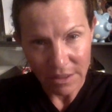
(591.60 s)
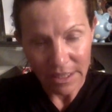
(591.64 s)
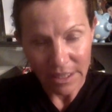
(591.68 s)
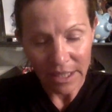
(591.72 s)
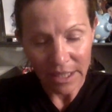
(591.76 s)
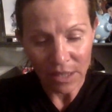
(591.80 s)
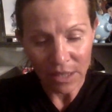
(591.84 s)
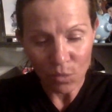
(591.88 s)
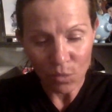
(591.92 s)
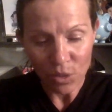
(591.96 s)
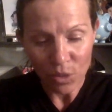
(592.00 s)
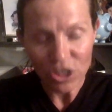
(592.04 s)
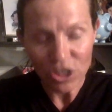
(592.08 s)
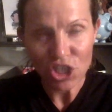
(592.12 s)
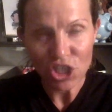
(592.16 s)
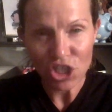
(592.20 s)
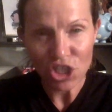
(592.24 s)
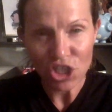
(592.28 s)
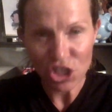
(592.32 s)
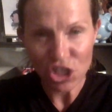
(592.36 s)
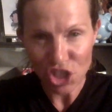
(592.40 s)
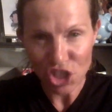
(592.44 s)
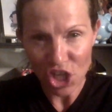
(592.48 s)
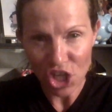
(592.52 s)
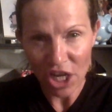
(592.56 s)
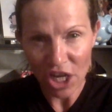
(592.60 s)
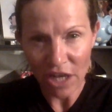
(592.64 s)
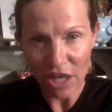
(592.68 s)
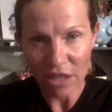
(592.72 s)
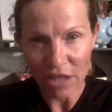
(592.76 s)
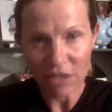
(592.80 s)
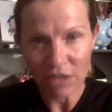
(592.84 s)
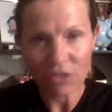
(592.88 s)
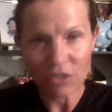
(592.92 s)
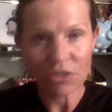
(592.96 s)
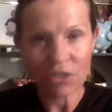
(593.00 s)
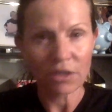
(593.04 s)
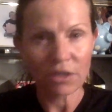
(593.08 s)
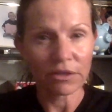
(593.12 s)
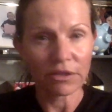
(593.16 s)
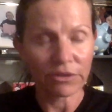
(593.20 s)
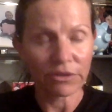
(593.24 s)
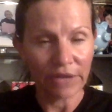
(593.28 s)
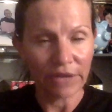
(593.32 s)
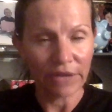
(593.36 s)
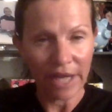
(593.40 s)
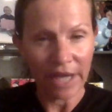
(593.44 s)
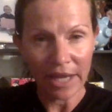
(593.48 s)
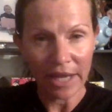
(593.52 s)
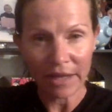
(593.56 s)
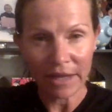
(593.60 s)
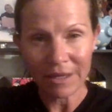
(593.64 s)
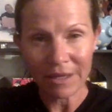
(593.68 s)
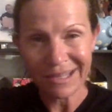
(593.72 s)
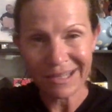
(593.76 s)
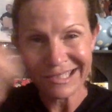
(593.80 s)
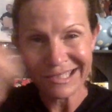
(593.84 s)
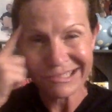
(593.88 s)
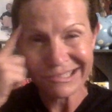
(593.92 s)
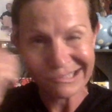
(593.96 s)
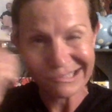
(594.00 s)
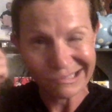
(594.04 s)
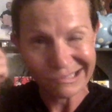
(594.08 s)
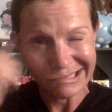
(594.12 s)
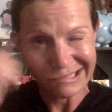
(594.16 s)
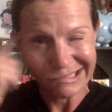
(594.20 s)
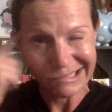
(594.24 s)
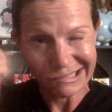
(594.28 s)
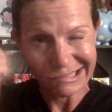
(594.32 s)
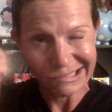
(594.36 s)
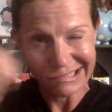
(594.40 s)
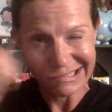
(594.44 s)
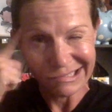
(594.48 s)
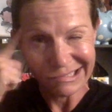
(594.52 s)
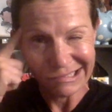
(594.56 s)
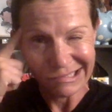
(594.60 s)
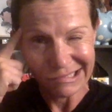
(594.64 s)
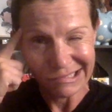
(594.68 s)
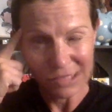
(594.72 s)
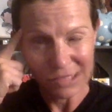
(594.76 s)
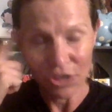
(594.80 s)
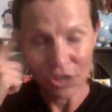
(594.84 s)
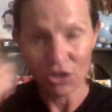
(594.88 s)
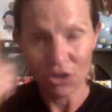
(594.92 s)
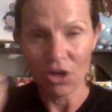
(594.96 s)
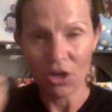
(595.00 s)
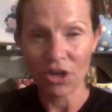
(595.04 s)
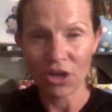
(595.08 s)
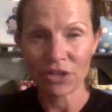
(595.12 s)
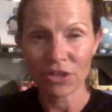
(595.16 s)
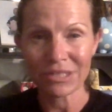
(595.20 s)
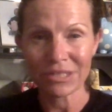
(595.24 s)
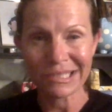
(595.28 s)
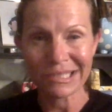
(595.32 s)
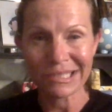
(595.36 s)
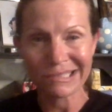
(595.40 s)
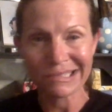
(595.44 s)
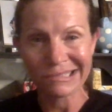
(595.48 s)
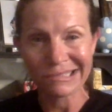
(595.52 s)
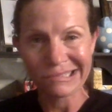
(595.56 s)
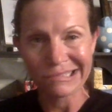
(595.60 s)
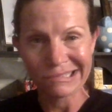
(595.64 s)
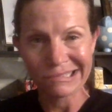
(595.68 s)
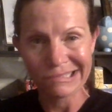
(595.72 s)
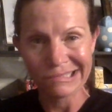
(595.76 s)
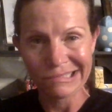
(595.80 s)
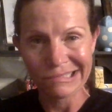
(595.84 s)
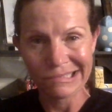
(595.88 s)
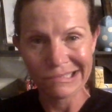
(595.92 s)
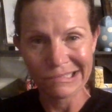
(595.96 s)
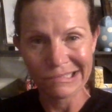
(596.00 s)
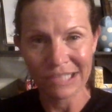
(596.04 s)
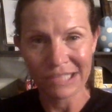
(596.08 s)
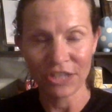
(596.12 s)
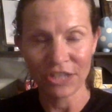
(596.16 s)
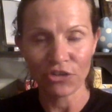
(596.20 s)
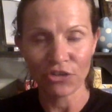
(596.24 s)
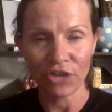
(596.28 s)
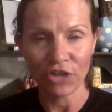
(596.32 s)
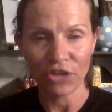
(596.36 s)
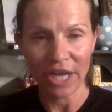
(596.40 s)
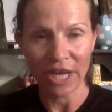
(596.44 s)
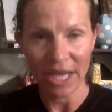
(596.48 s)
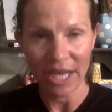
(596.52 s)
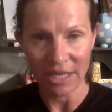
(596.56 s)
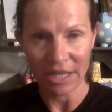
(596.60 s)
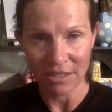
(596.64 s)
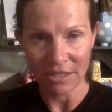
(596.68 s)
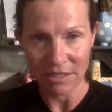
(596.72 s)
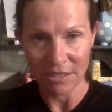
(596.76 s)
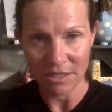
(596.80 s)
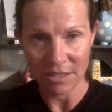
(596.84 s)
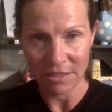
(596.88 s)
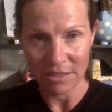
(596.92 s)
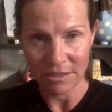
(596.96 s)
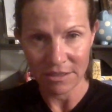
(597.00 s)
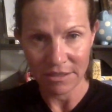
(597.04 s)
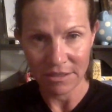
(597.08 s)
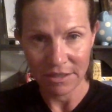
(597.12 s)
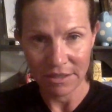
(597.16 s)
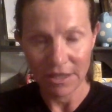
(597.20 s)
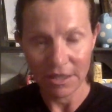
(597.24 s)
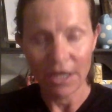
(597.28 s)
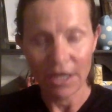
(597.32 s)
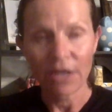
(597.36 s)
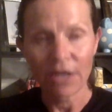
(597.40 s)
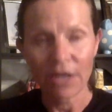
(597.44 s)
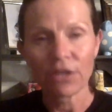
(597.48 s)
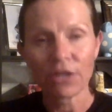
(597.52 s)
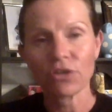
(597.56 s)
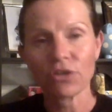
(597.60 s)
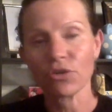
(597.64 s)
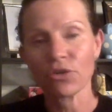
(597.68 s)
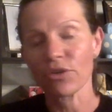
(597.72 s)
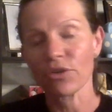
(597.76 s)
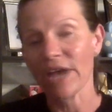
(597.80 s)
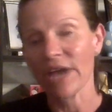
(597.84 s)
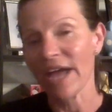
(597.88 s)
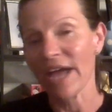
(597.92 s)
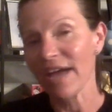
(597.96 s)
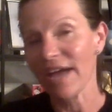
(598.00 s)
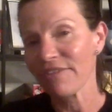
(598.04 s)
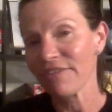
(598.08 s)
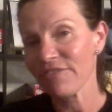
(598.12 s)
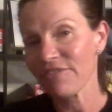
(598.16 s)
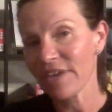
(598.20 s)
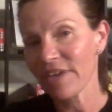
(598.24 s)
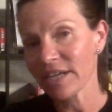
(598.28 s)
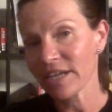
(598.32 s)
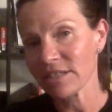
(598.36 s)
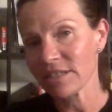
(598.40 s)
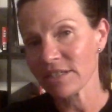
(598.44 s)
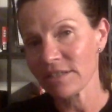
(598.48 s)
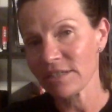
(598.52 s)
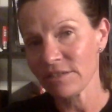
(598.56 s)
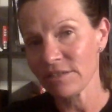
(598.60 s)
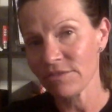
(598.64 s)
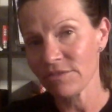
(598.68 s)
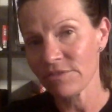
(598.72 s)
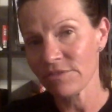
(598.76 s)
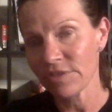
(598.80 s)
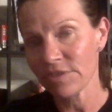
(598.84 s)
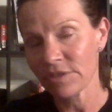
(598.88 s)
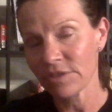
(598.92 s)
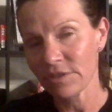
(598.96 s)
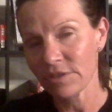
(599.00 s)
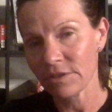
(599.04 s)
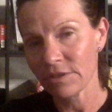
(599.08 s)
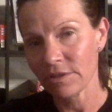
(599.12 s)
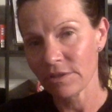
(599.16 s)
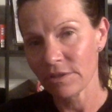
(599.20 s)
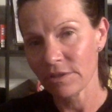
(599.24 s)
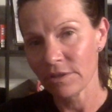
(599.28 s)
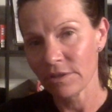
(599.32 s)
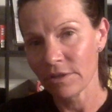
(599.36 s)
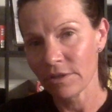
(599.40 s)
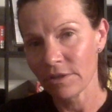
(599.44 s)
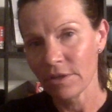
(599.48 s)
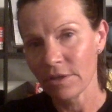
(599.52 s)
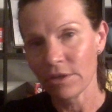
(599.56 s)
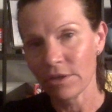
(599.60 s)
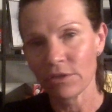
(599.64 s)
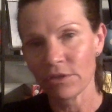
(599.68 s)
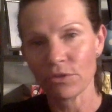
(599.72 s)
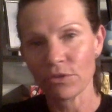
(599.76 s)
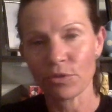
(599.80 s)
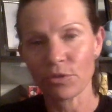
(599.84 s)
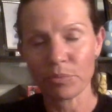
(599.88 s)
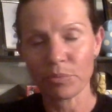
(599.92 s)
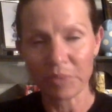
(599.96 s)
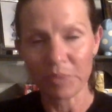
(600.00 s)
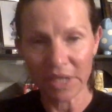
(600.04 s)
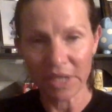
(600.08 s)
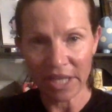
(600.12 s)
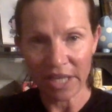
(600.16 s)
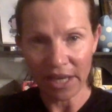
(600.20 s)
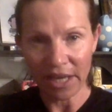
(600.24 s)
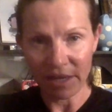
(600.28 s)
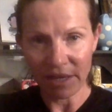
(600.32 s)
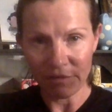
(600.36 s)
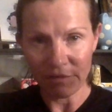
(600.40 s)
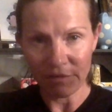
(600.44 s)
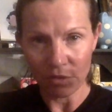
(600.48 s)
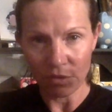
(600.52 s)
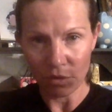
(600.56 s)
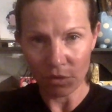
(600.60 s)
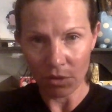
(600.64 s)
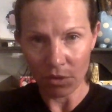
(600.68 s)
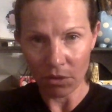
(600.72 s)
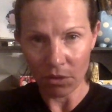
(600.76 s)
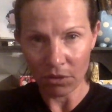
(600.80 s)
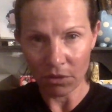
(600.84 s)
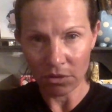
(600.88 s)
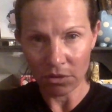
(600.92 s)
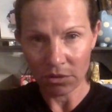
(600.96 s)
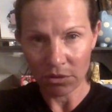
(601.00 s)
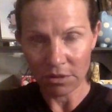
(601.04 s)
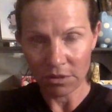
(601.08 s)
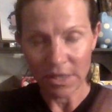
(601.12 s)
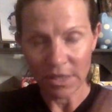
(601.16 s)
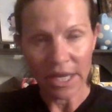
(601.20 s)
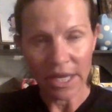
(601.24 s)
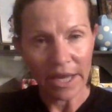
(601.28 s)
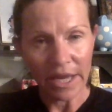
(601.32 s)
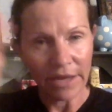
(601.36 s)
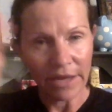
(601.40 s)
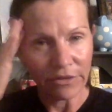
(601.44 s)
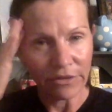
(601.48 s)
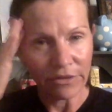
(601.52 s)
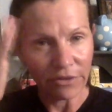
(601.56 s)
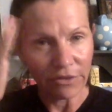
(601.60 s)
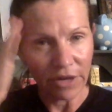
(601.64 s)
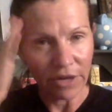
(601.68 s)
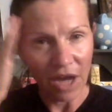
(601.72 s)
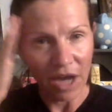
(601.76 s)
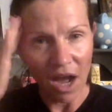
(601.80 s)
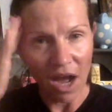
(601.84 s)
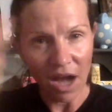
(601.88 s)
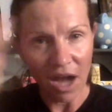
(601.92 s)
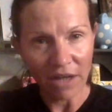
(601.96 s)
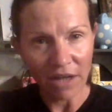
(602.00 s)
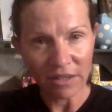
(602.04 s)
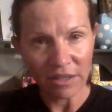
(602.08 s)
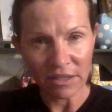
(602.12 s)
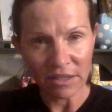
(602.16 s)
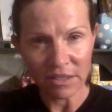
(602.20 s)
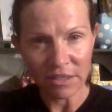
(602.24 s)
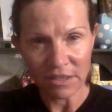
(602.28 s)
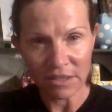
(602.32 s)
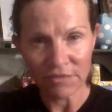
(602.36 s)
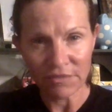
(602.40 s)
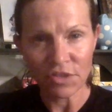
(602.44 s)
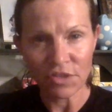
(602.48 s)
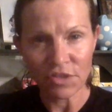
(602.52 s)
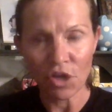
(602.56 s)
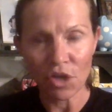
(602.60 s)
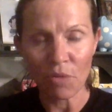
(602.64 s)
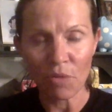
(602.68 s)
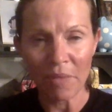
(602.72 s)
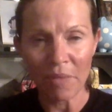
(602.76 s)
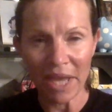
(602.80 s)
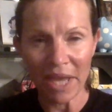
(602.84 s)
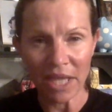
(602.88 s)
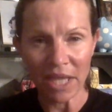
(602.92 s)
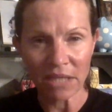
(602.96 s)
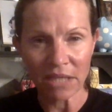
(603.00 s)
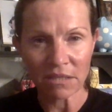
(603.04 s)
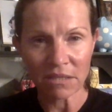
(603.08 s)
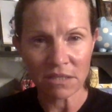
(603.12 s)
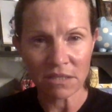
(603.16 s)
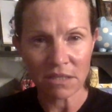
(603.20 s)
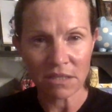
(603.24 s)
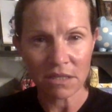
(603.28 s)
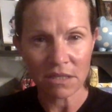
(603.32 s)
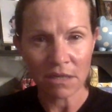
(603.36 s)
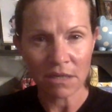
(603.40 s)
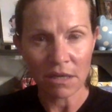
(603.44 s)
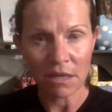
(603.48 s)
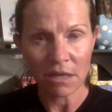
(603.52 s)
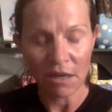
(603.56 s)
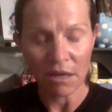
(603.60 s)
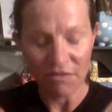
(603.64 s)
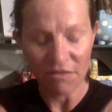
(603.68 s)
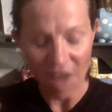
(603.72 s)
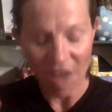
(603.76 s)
in which to change your head, your heart, and your hands. Your affective, your behavioral, and your cognitive domains of